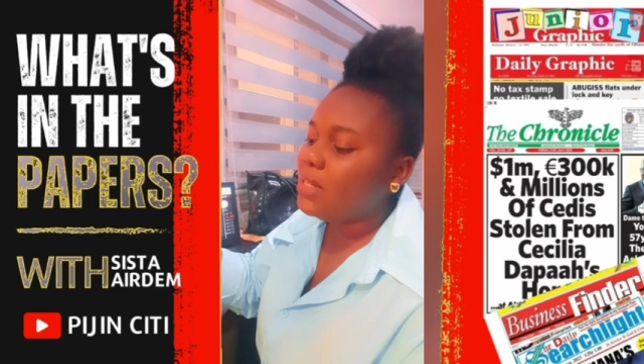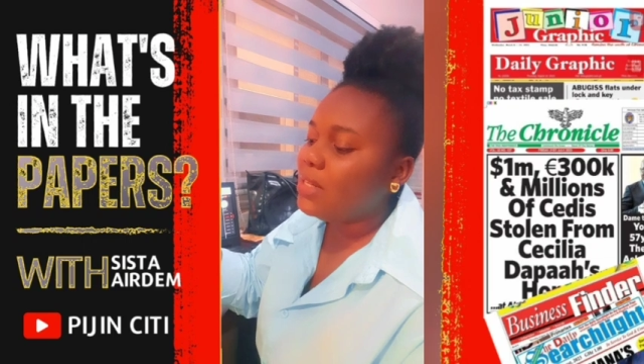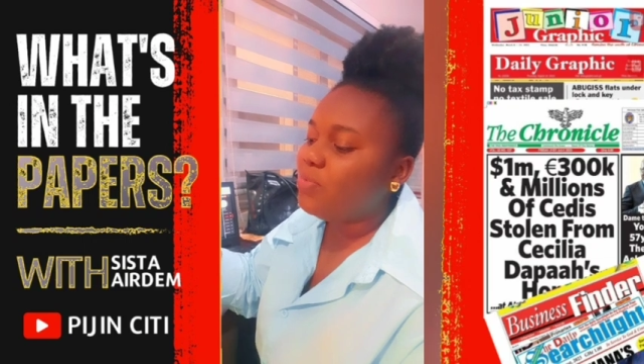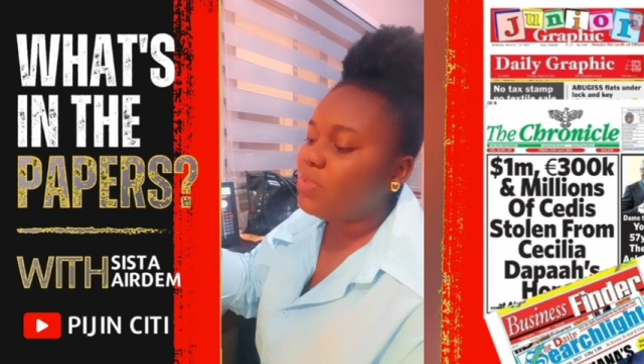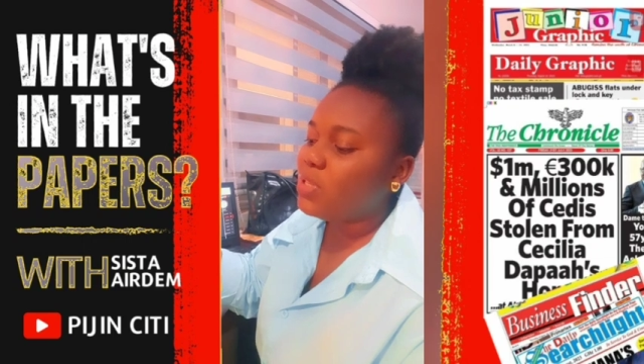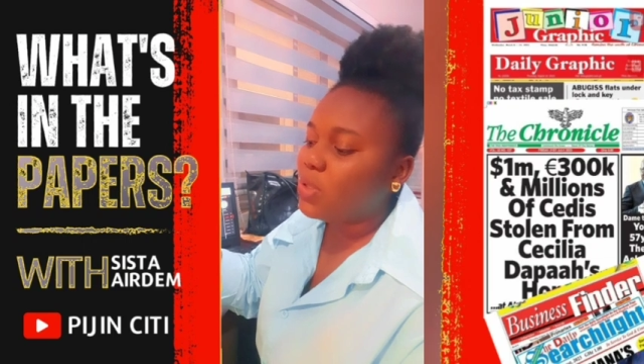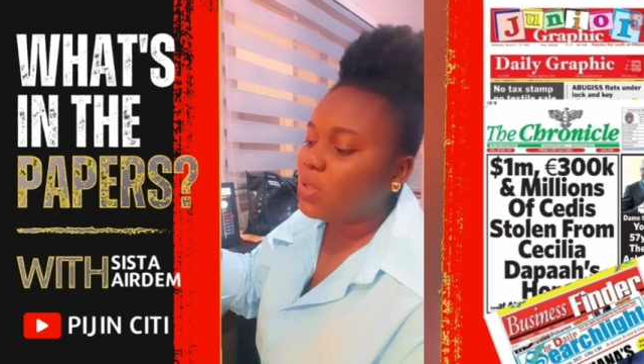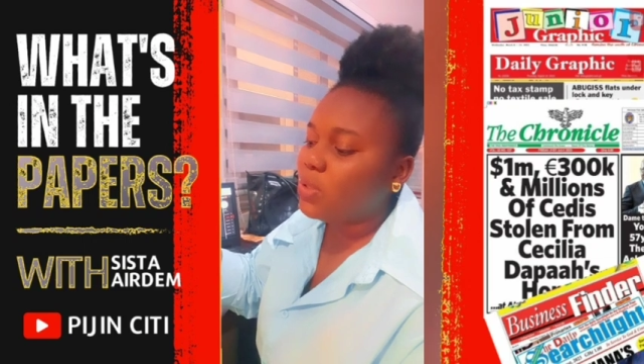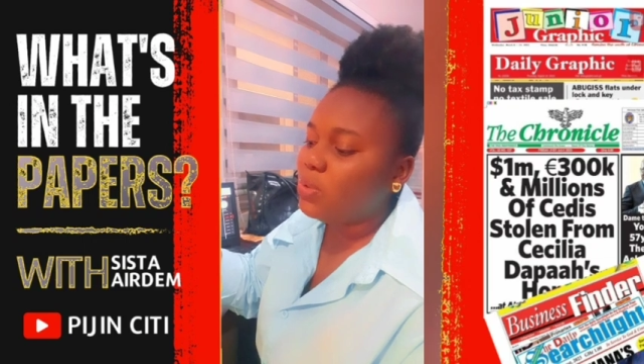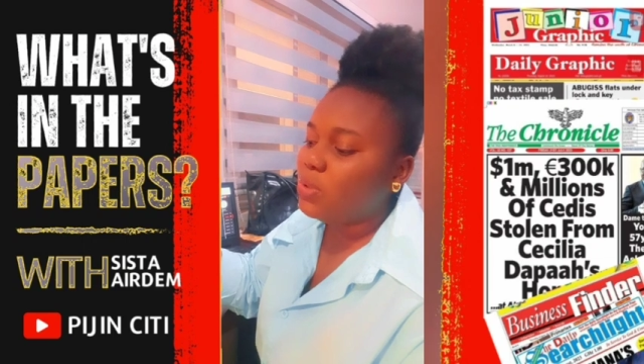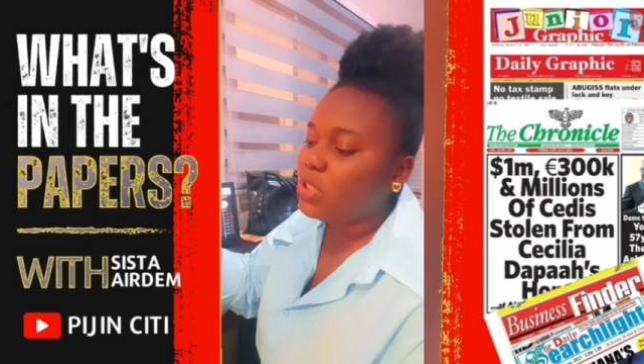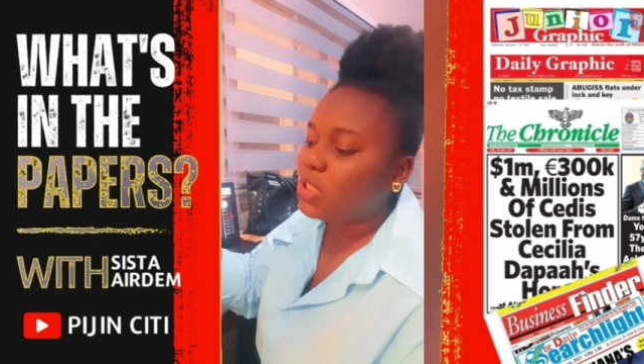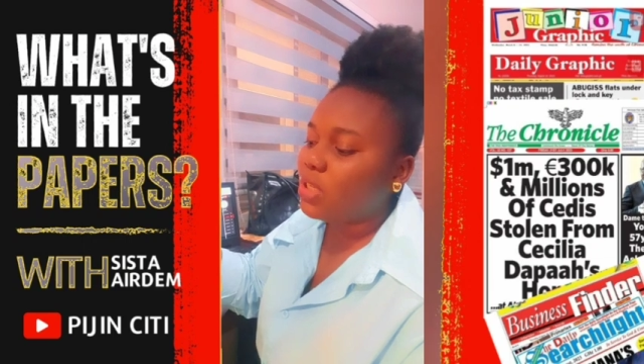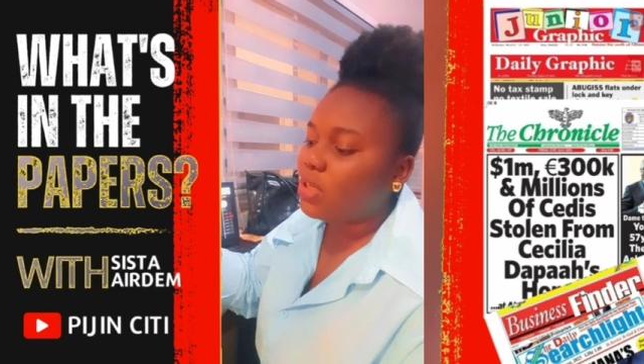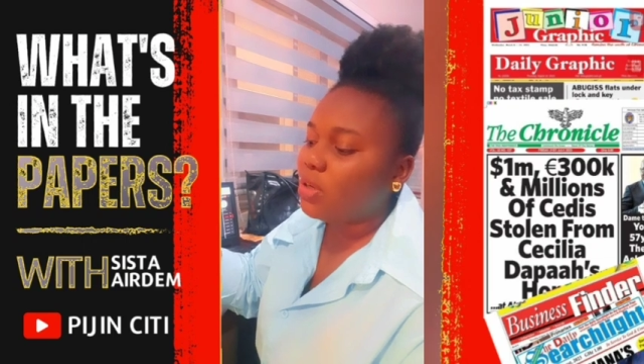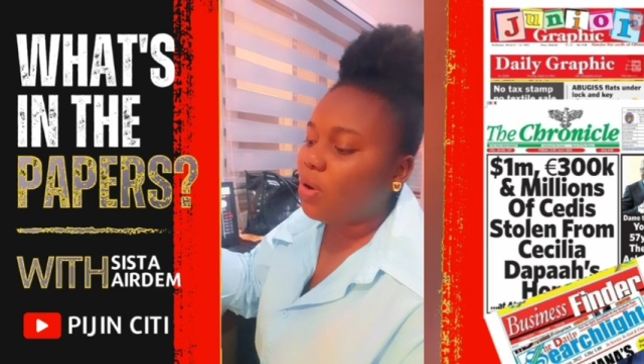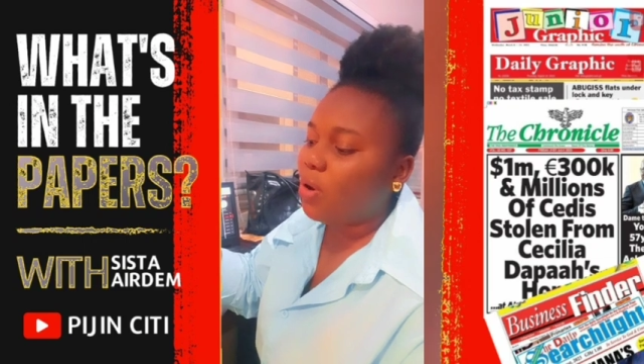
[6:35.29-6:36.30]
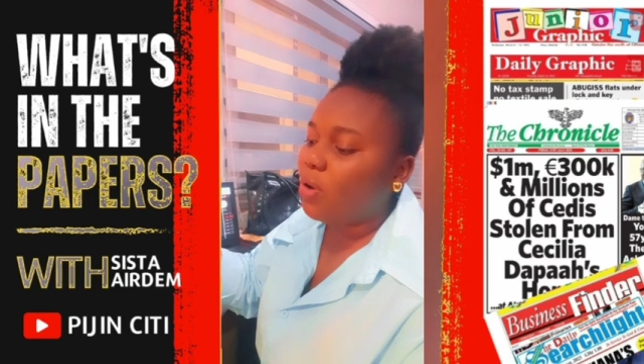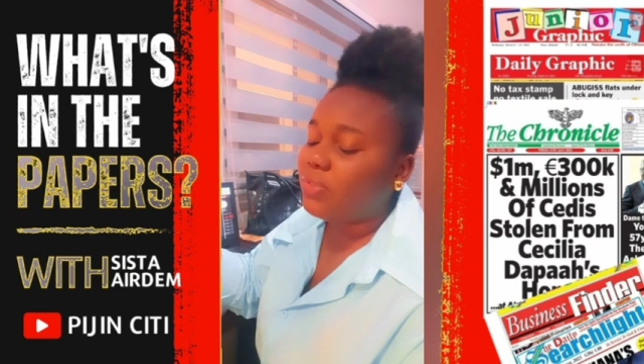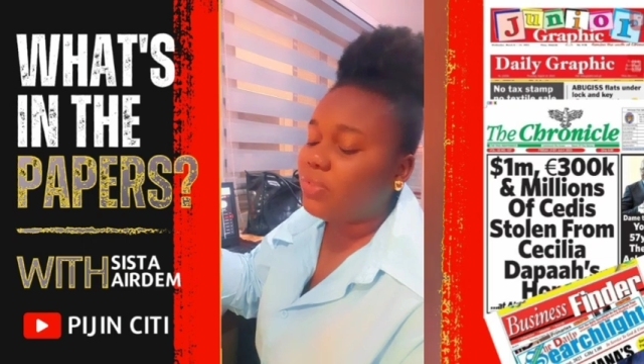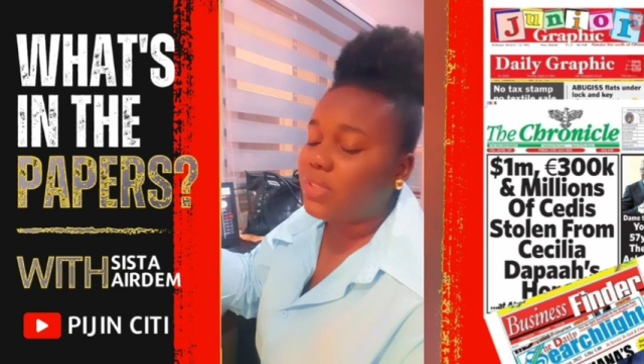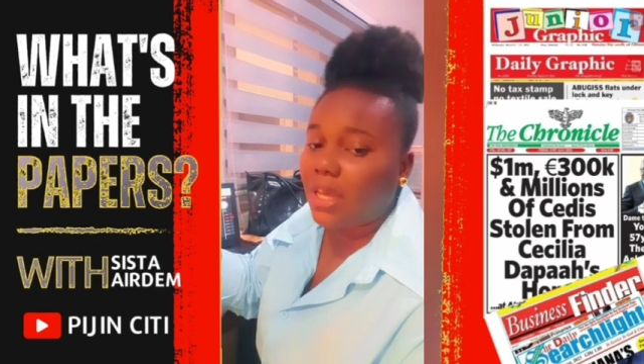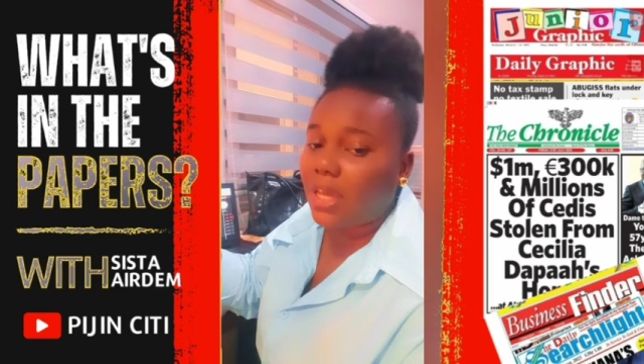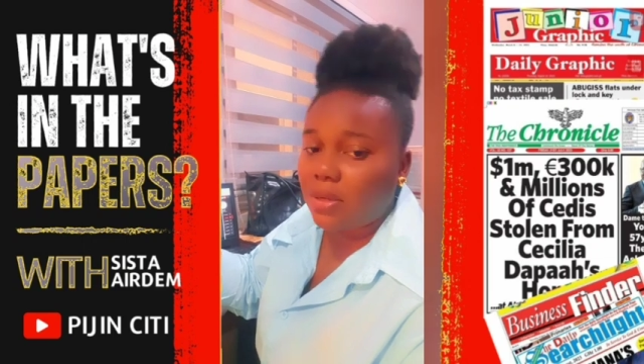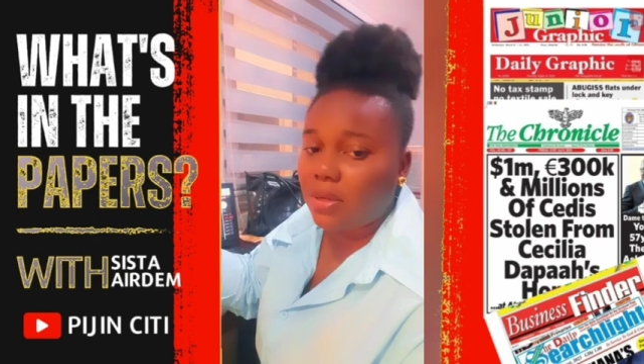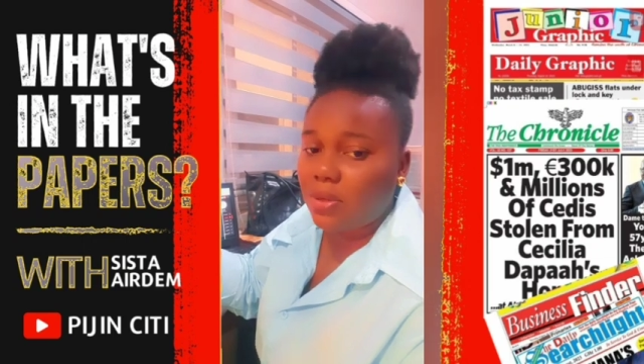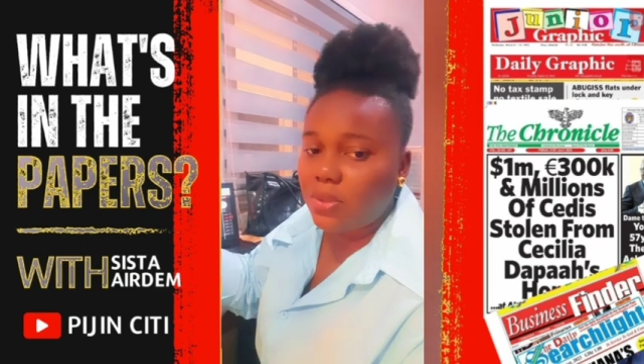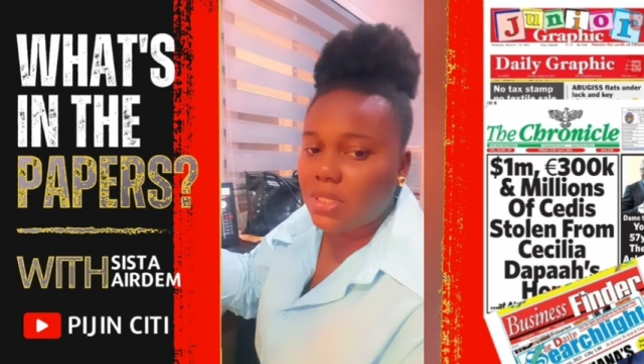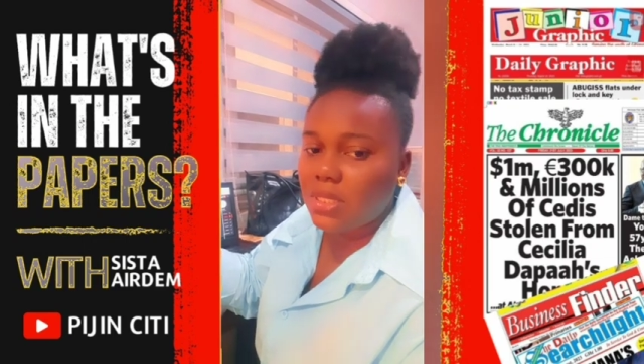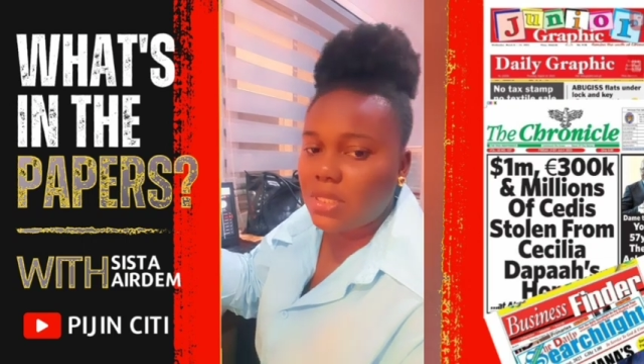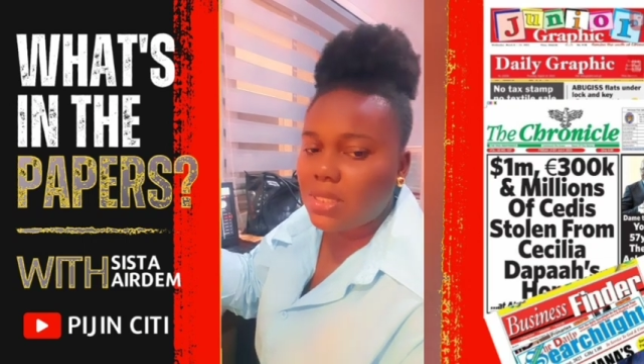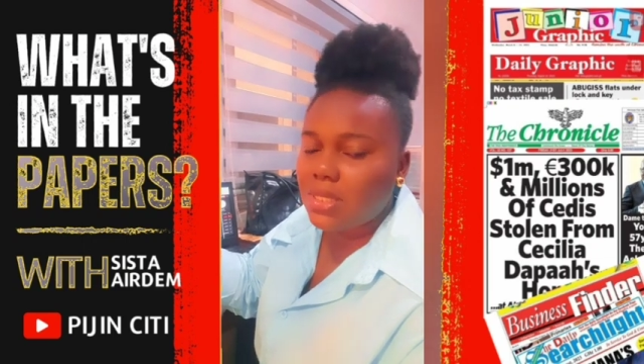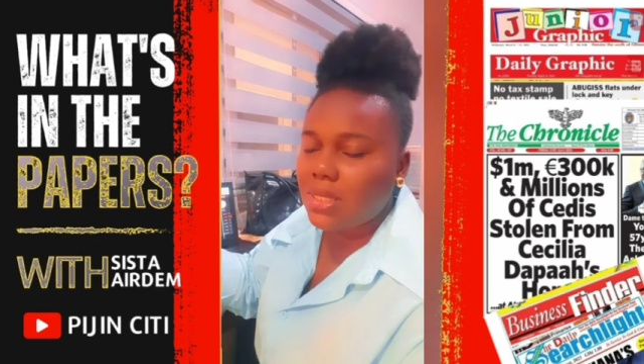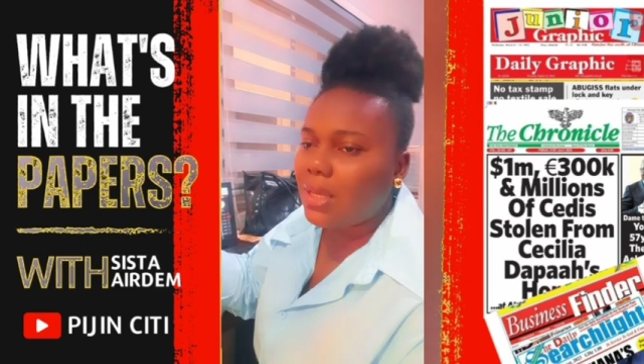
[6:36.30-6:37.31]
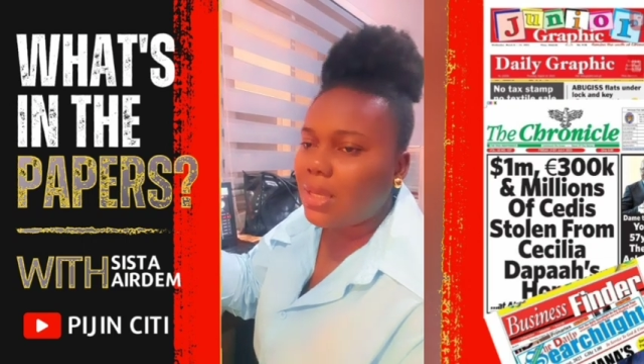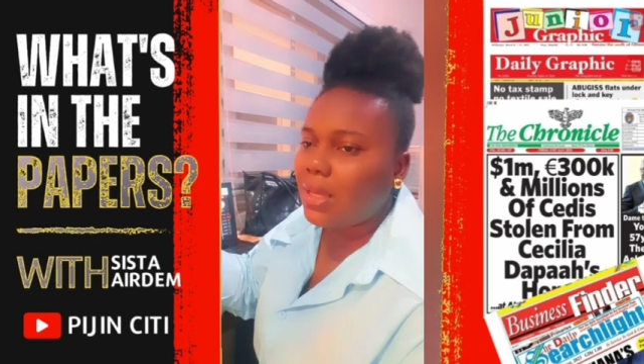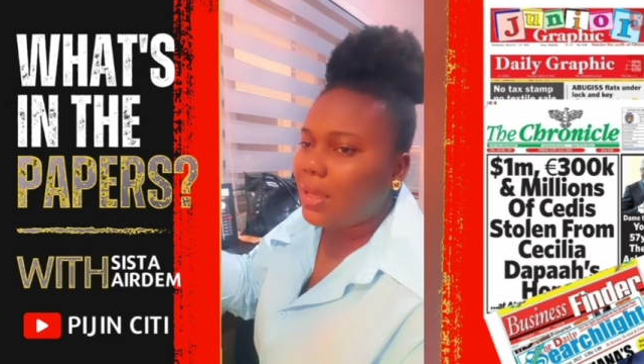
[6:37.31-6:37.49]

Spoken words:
resolution of diagnosis.